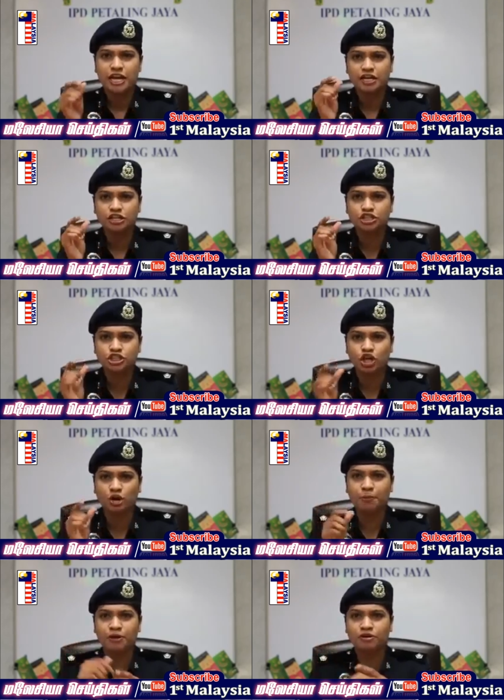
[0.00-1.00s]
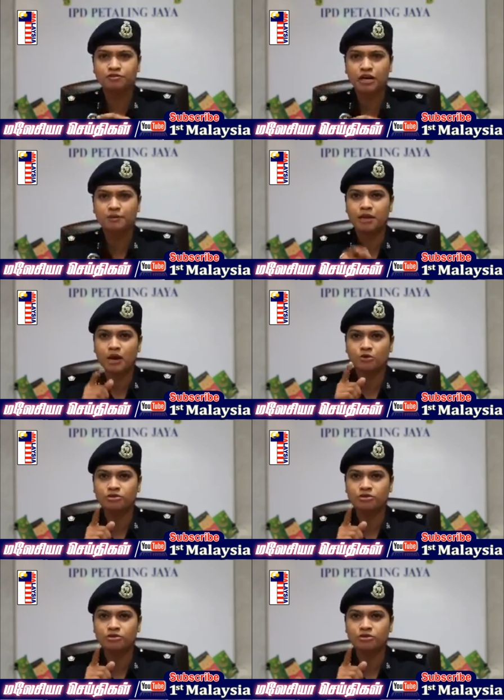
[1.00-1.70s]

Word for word: in a short period of time, now